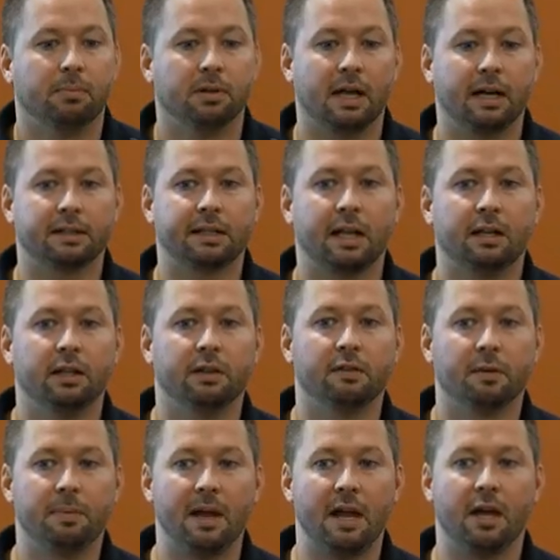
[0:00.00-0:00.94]
Block that
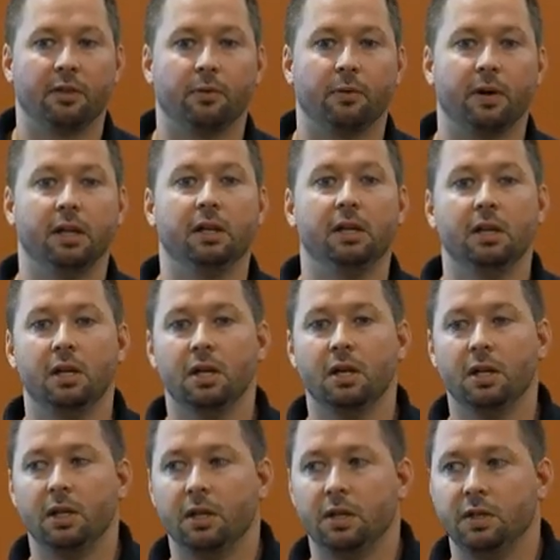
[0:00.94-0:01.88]
liver pathway,
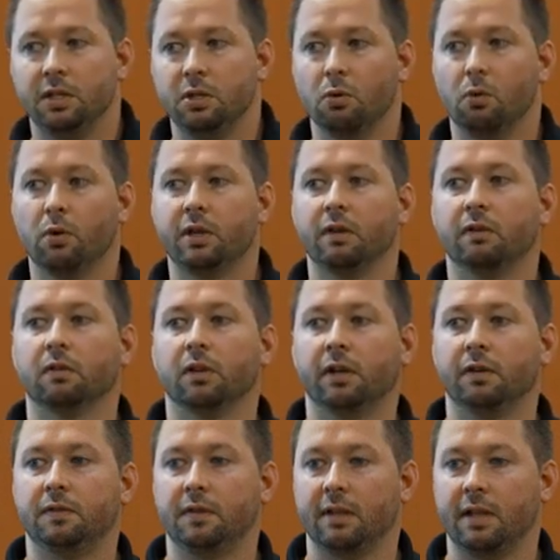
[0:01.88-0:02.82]
you will give
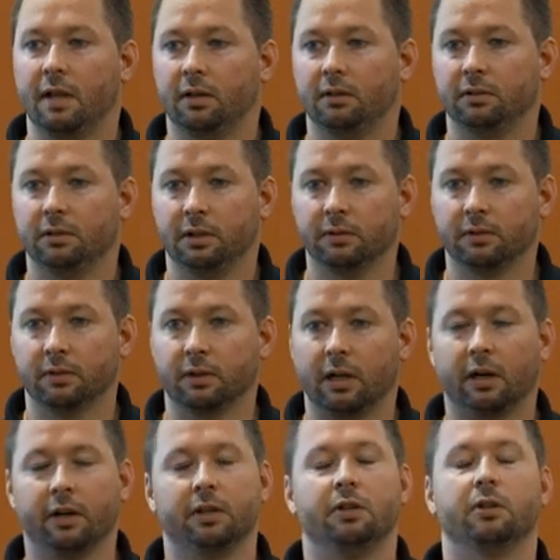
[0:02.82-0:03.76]
life to that
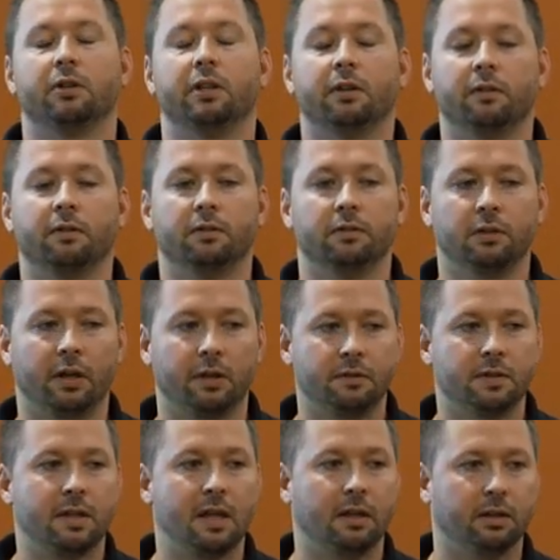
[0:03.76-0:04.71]
liver, or you give
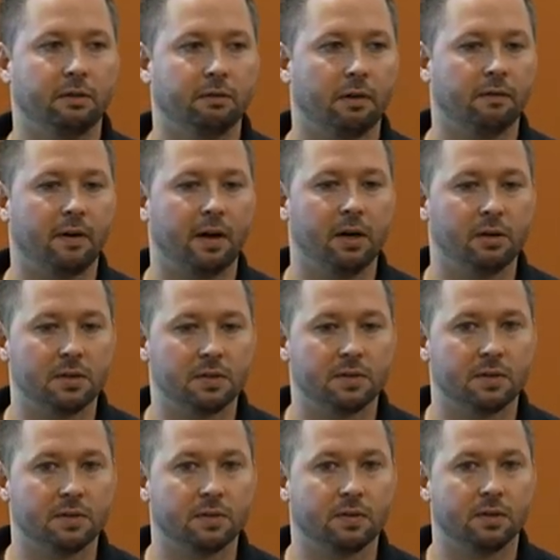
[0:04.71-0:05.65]
life to that liver
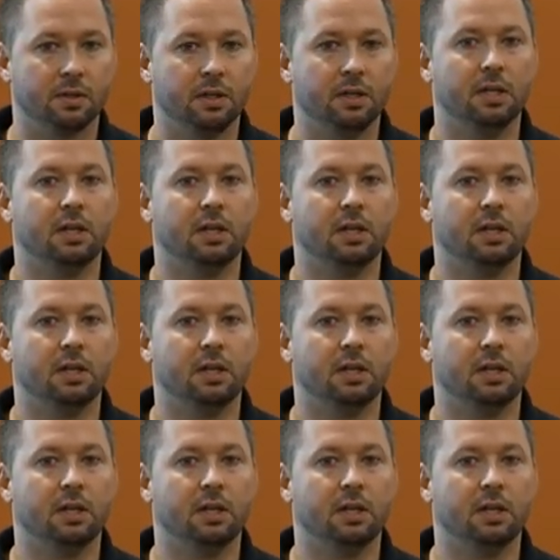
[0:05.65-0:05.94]
viruses.